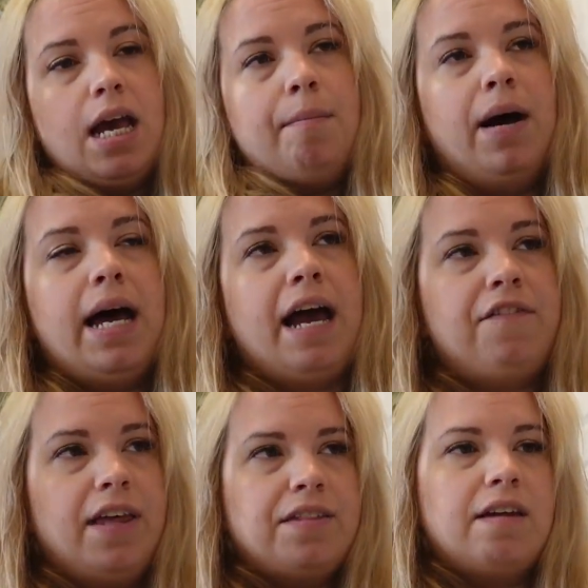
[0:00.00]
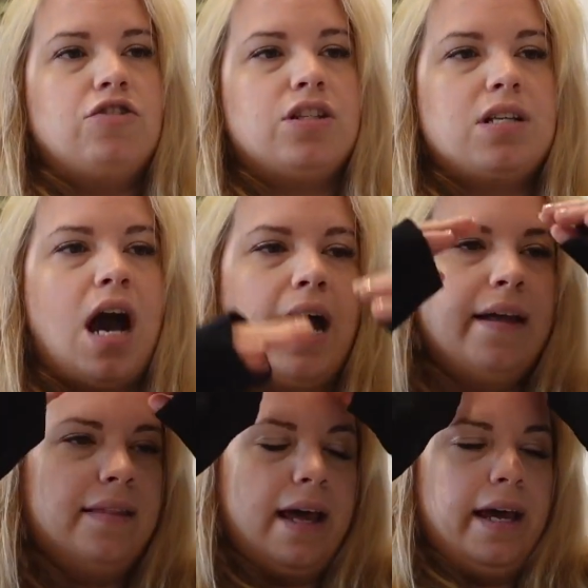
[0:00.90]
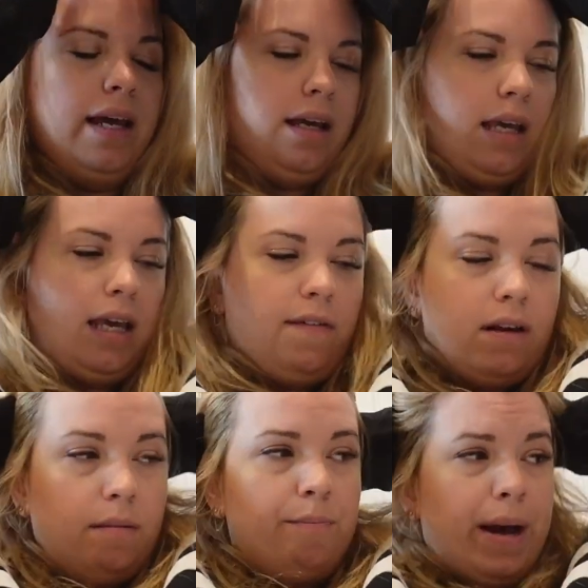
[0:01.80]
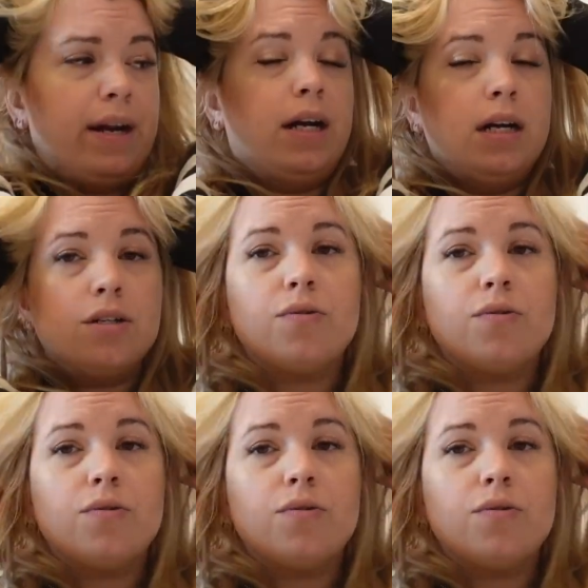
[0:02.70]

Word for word: but I feel like they've just gotten like even better.